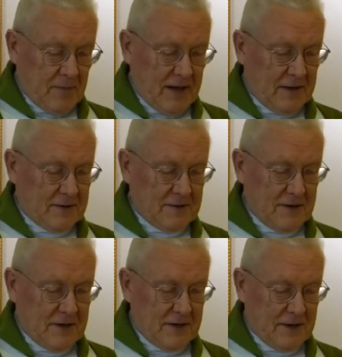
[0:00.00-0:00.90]
And
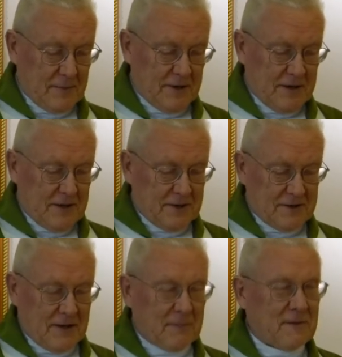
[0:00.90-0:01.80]
here we hear
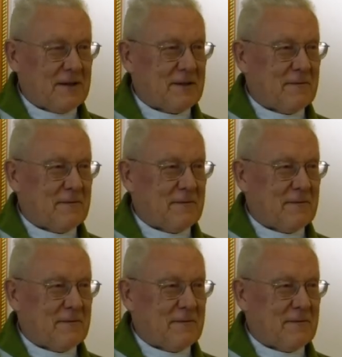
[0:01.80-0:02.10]
something